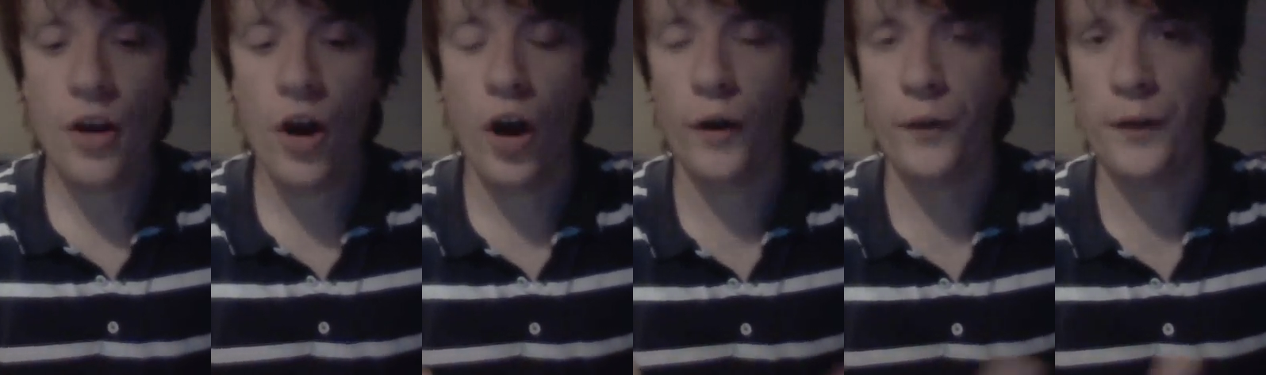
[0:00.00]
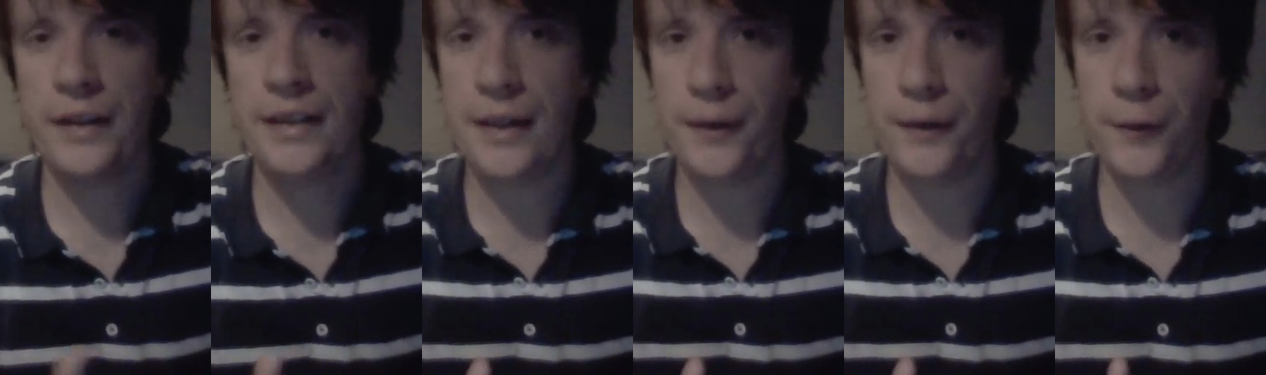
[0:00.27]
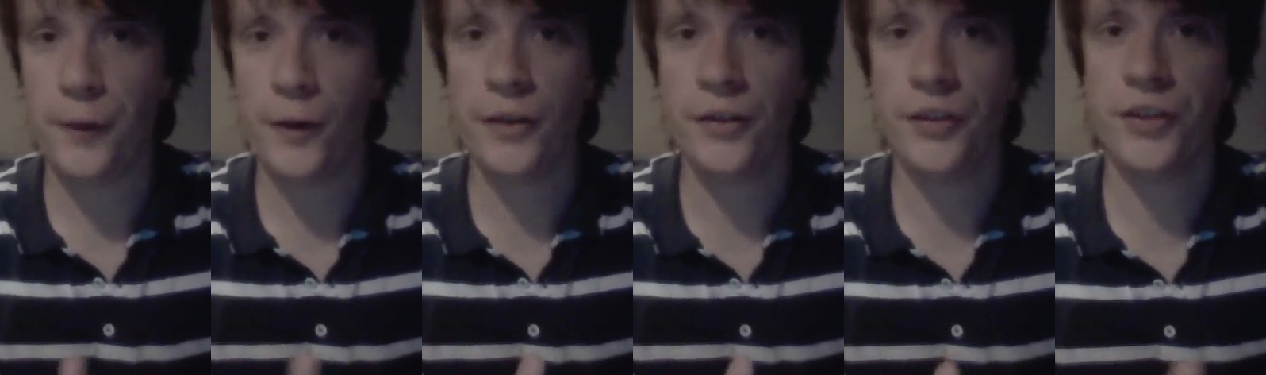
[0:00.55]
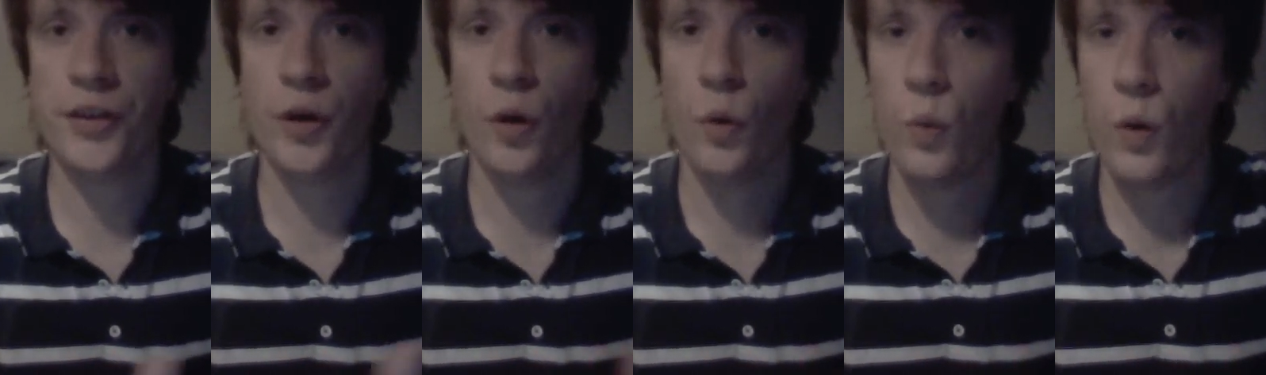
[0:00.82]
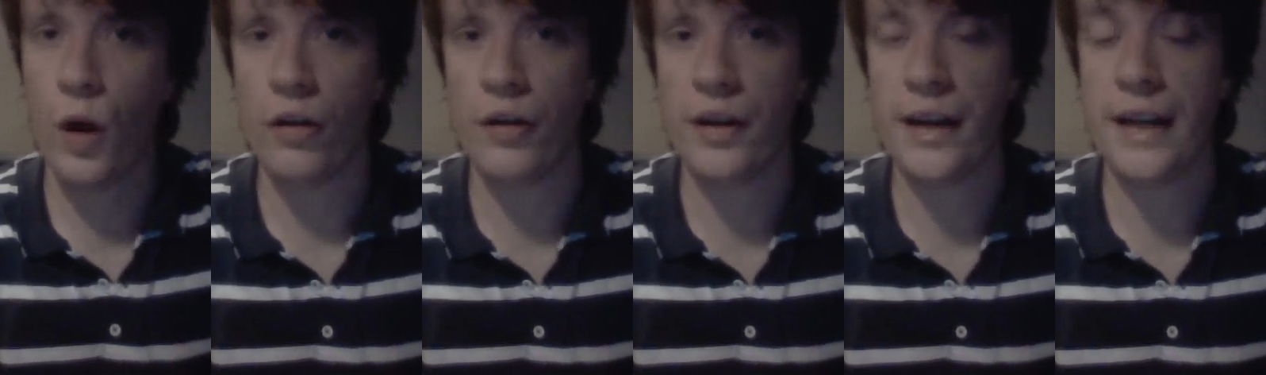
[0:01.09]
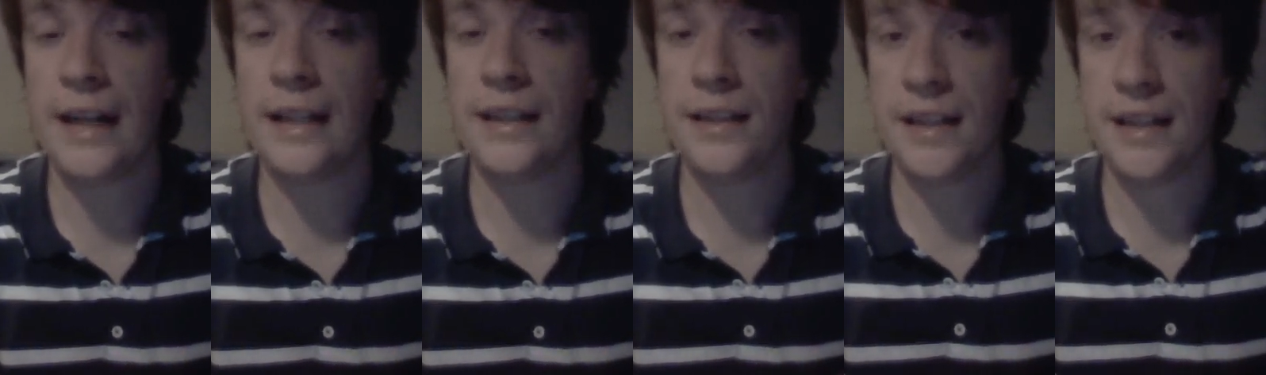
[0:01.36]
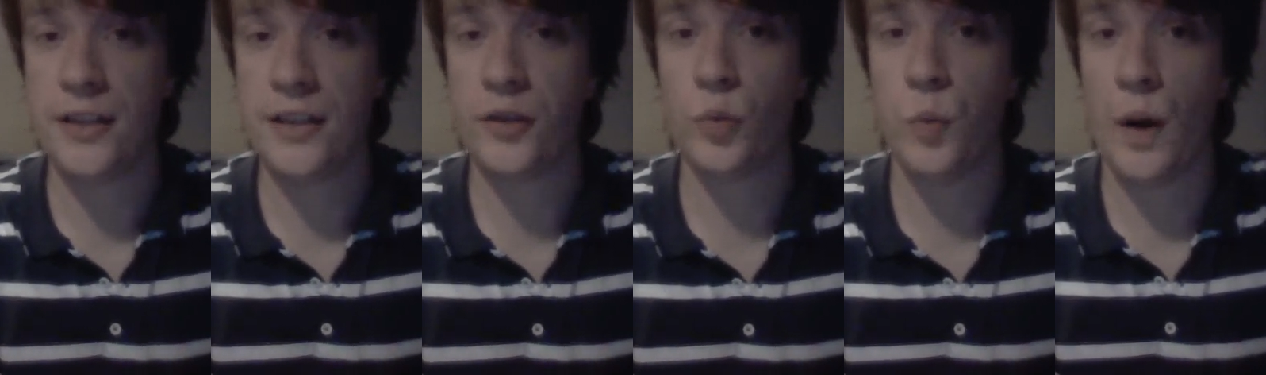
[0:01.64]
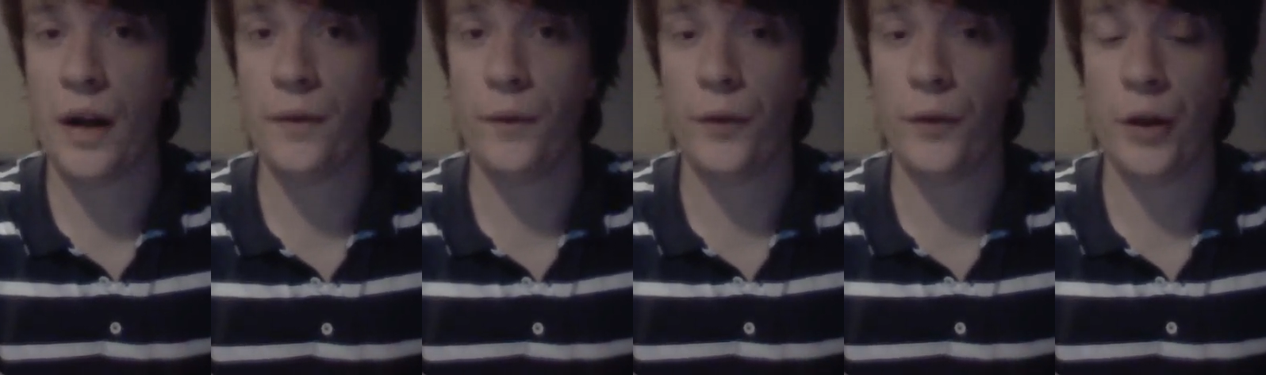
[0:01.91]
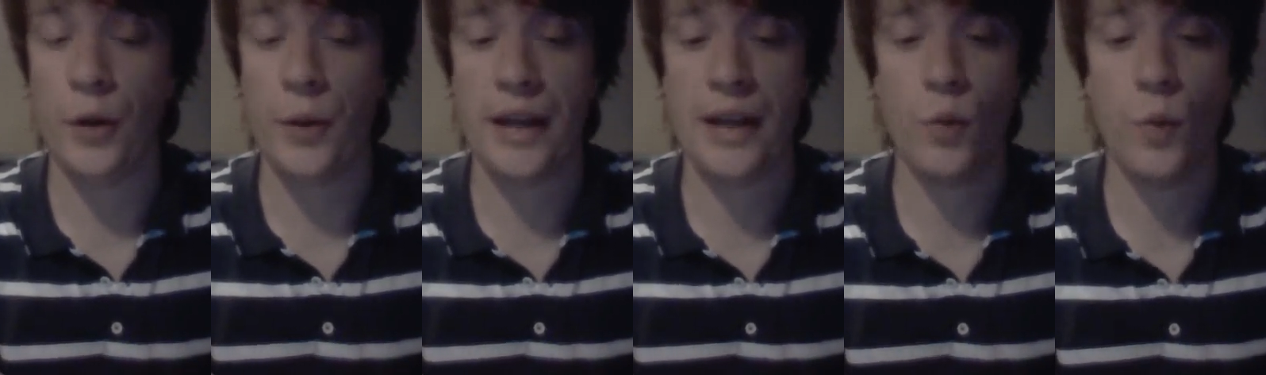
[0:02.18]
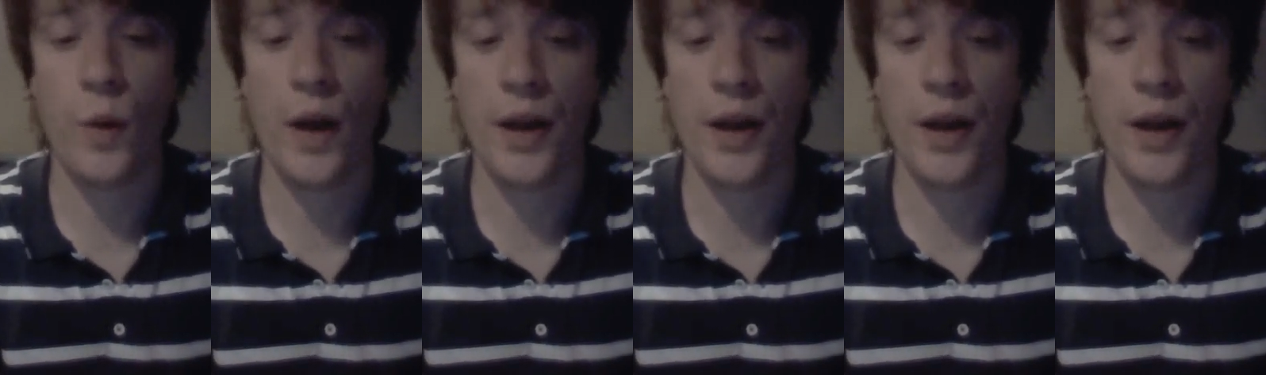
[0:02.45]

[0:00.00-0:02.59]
of a difference to warrant at least one viewing.